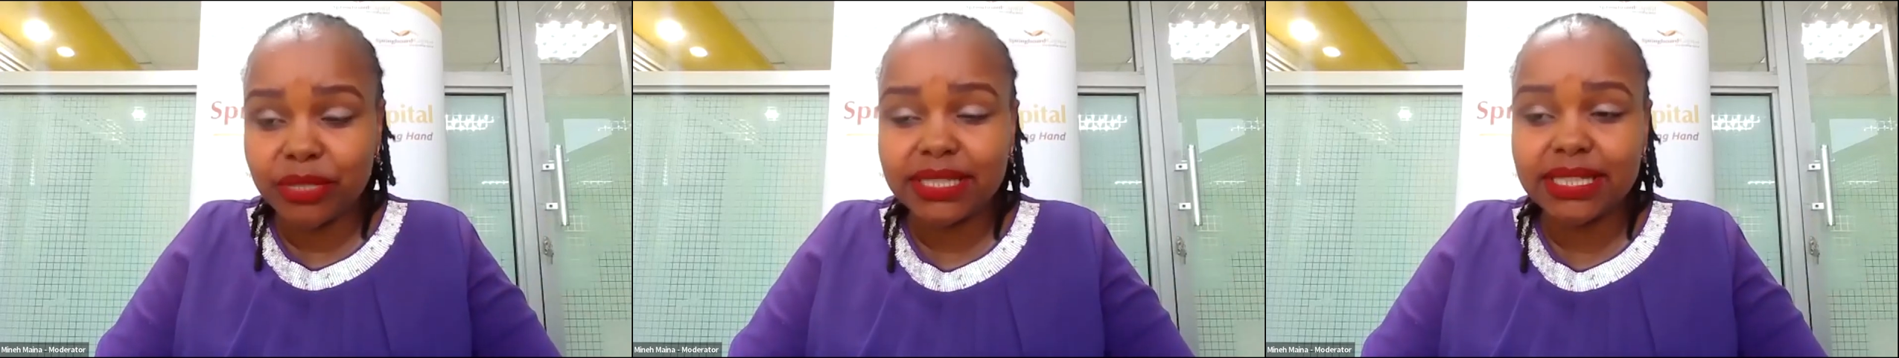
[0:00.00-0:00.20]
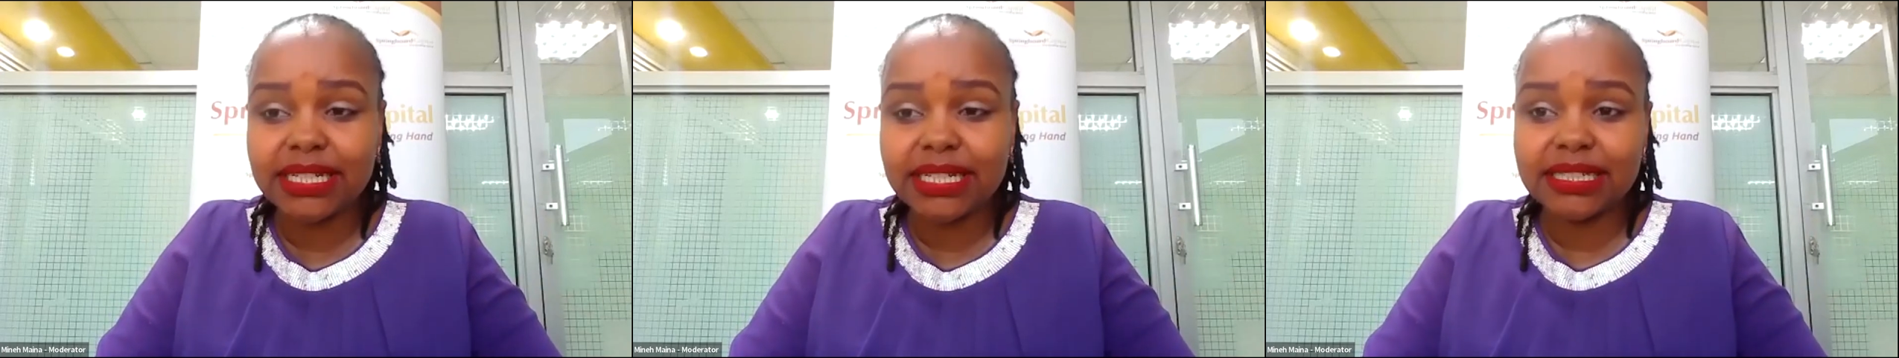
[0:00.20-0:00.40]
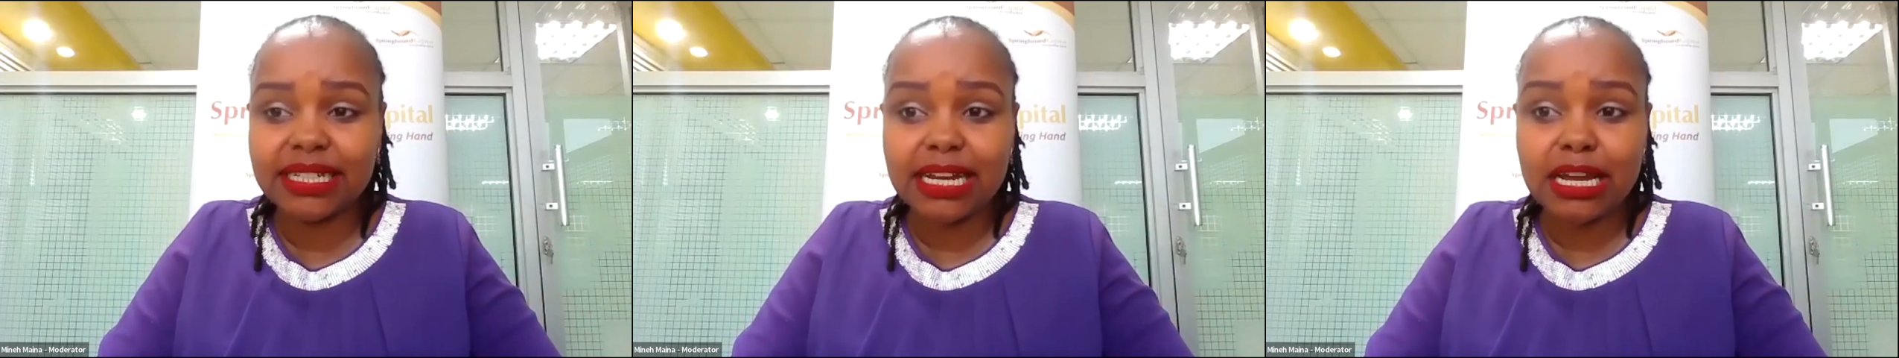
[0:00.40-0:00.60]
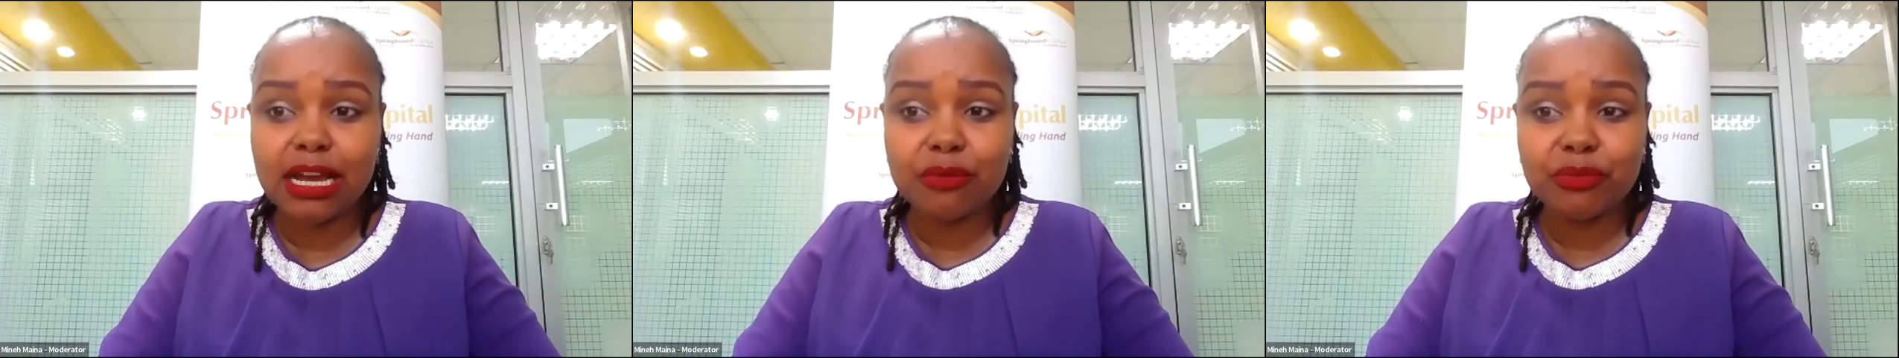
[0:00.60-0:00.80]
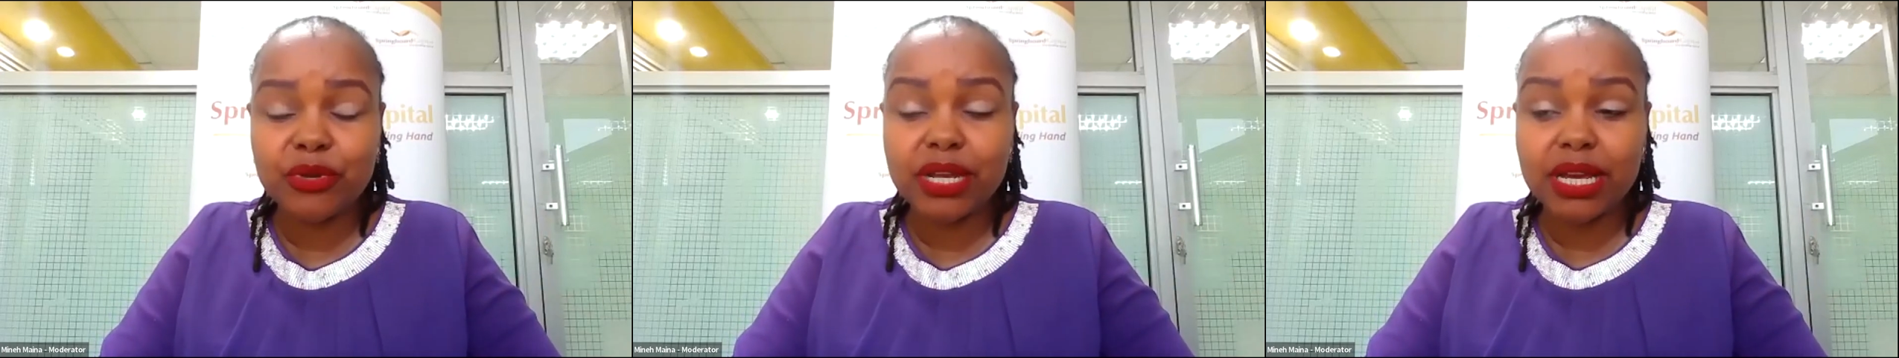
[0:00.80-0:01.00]
the, the
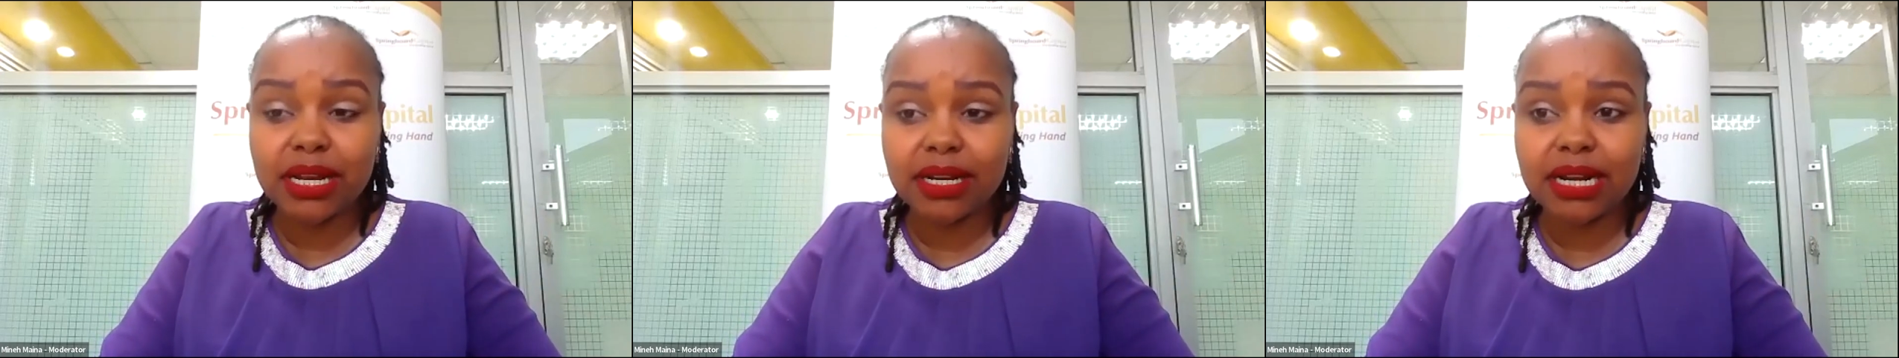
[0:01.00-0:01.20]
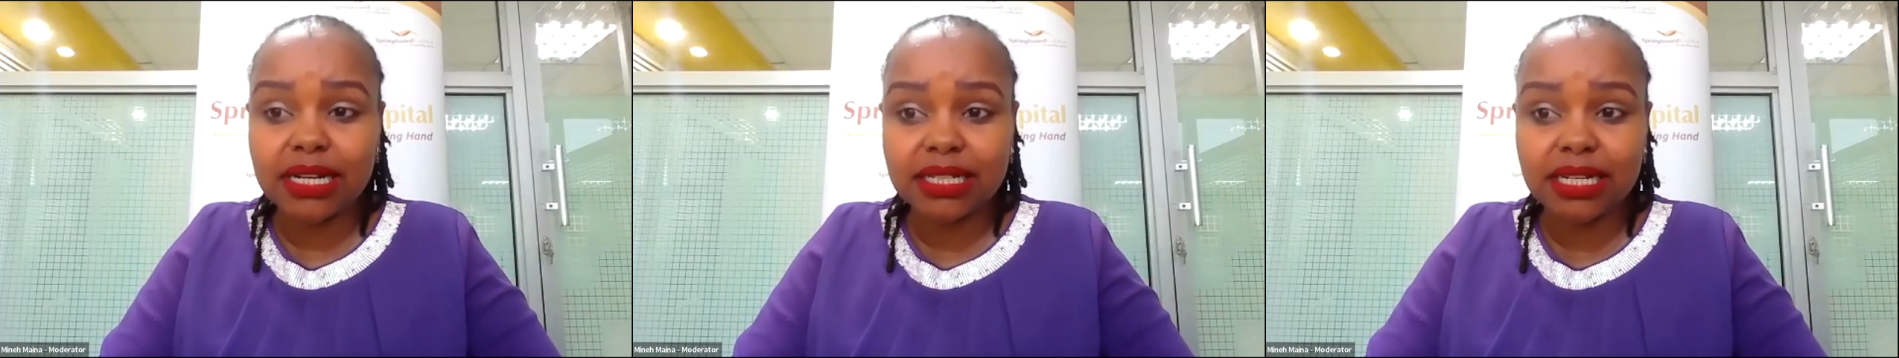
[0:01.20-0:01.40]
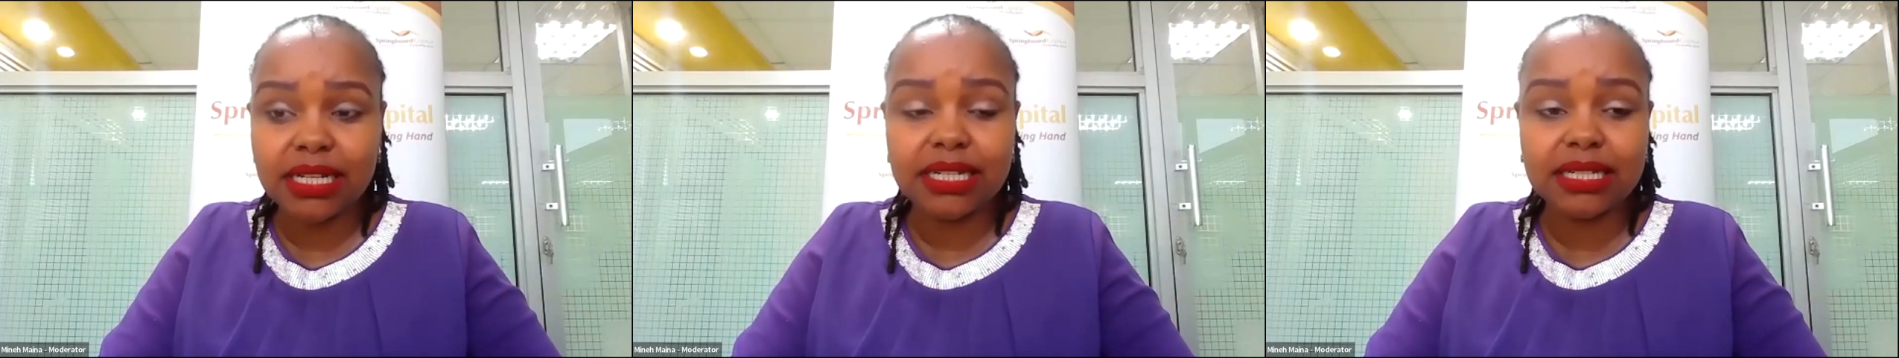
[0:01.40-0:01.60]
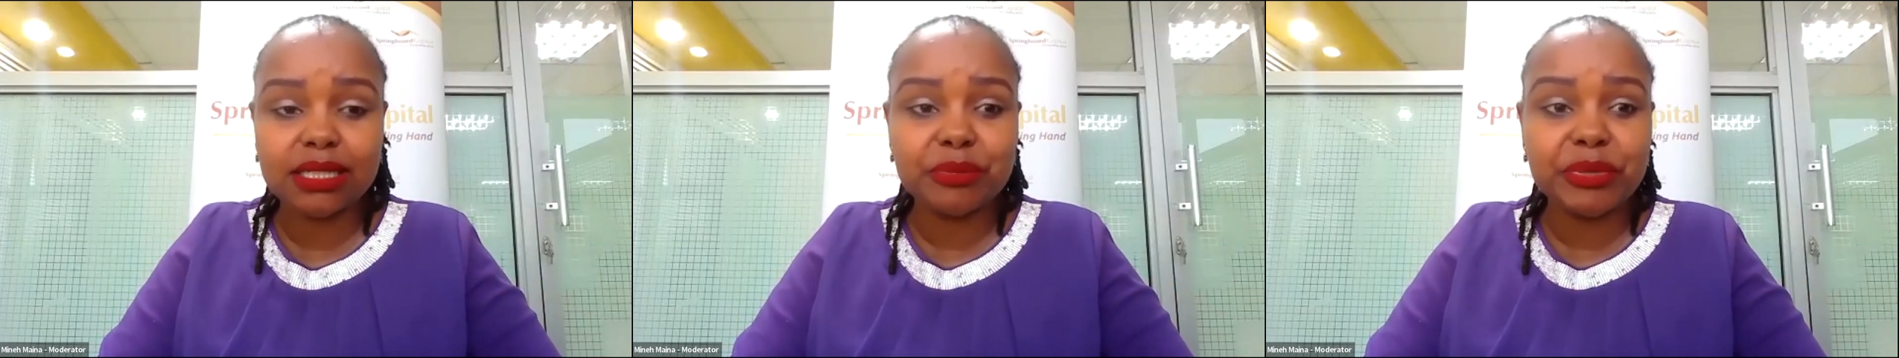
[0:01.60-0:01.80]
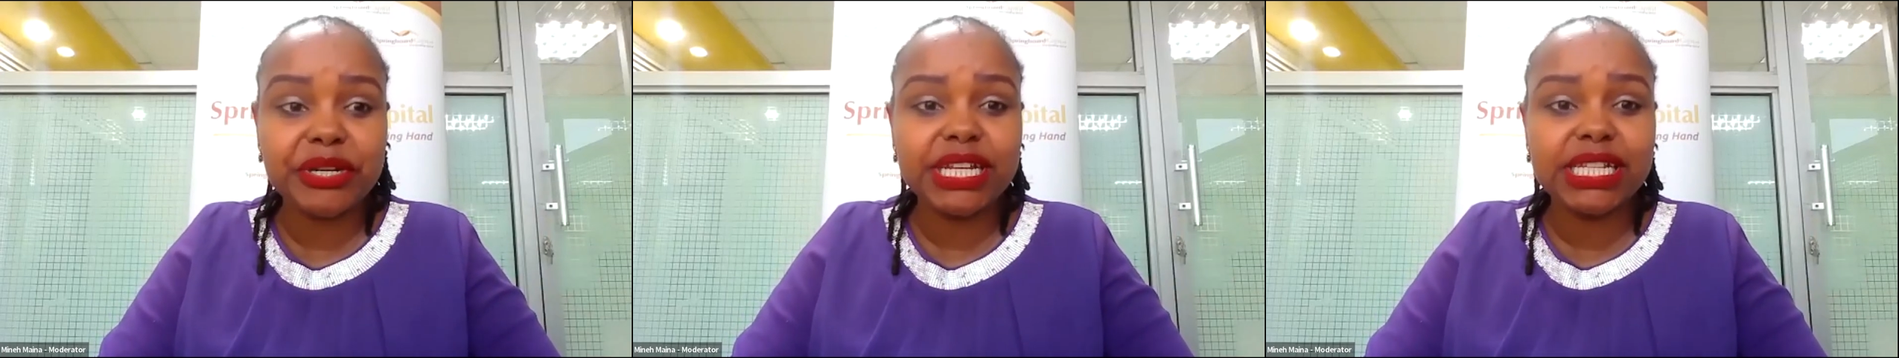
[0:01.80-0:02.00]
gap we are actually
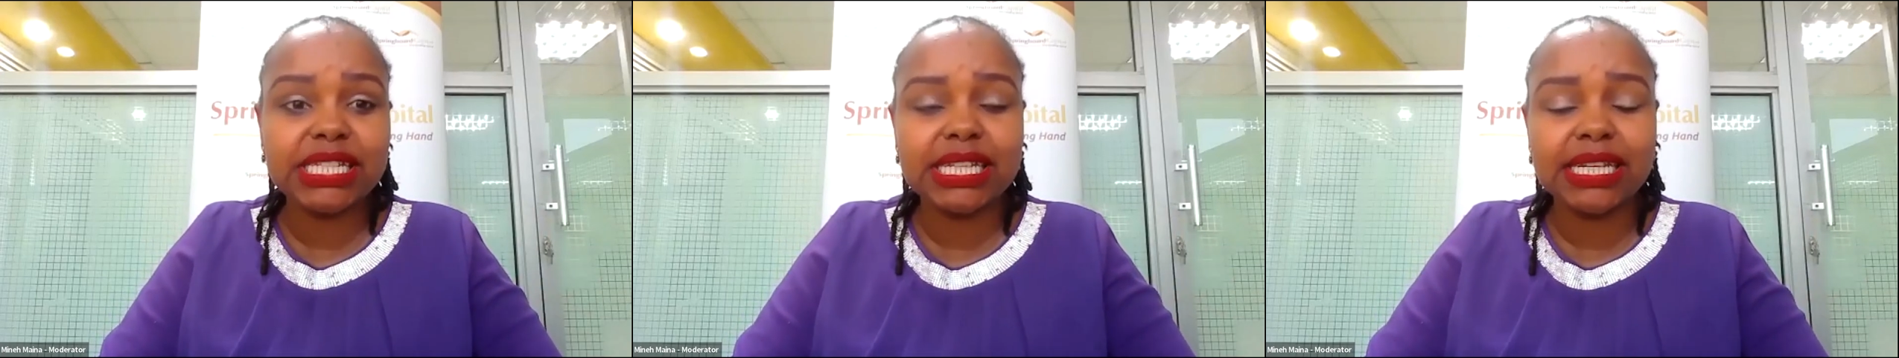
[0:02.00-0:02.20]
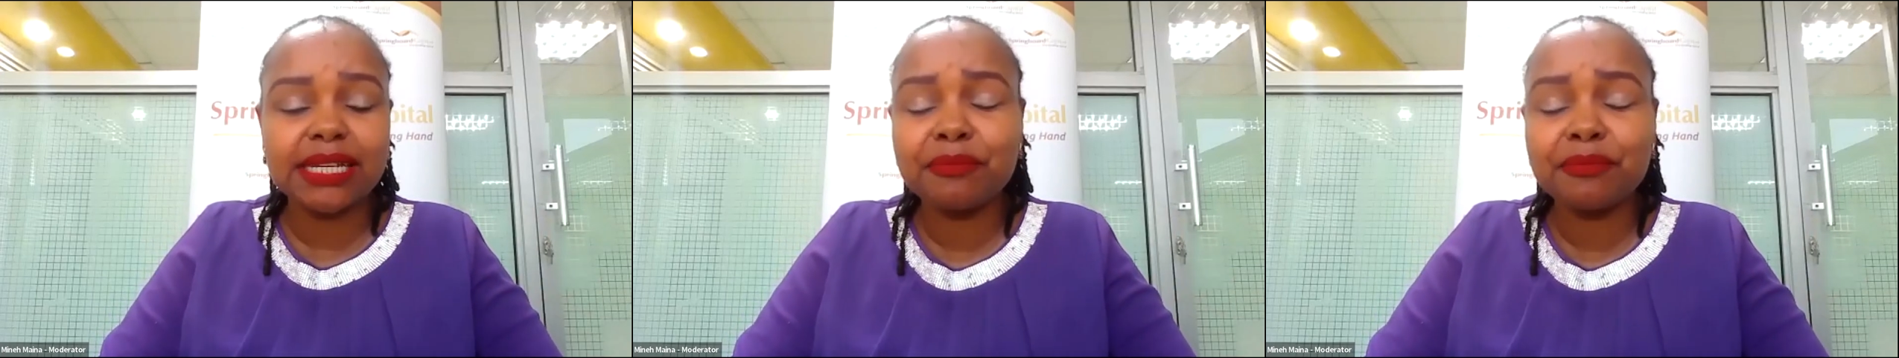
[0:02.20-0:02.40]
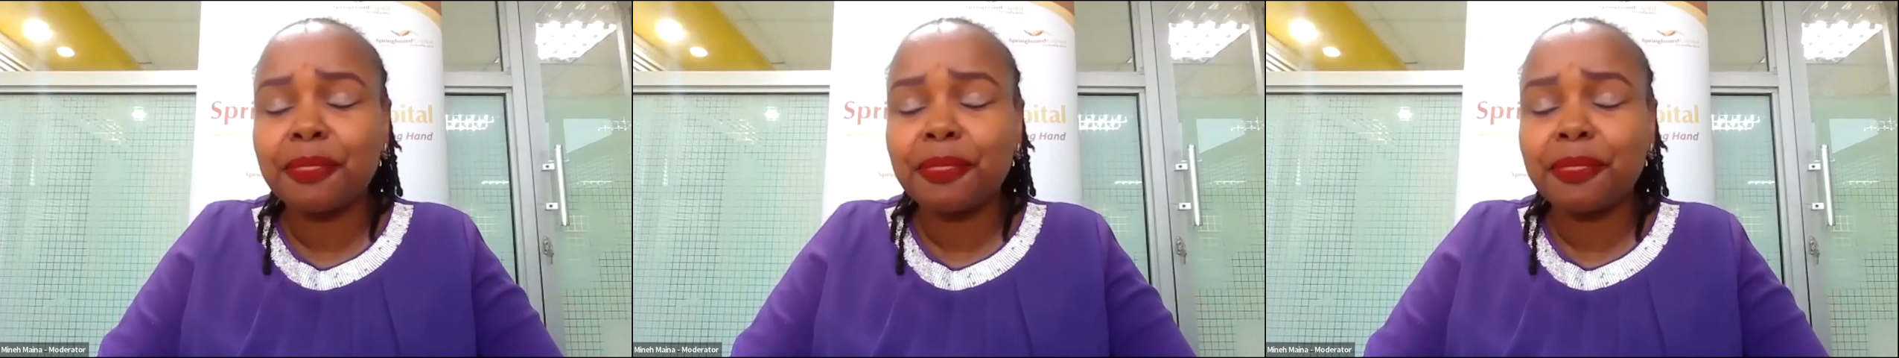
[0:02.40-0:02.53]
experiencing.